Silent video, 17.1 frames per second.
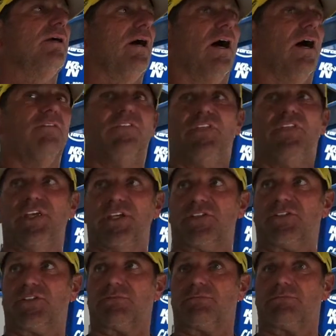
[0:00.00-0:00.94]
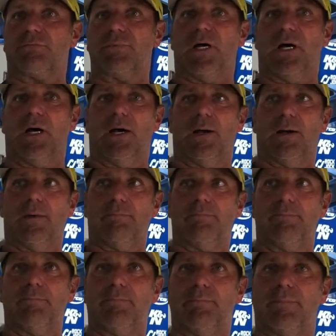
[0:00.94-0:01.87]
this
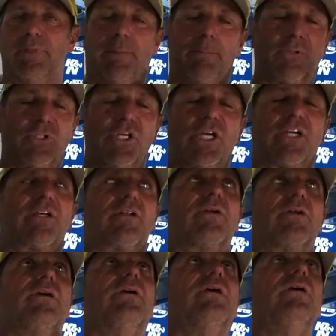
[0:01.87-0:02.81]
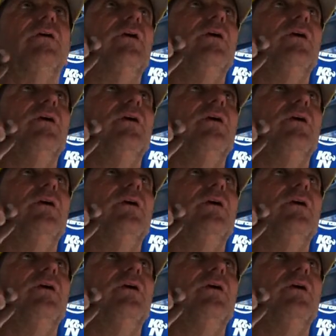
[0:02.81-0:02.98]
in particular.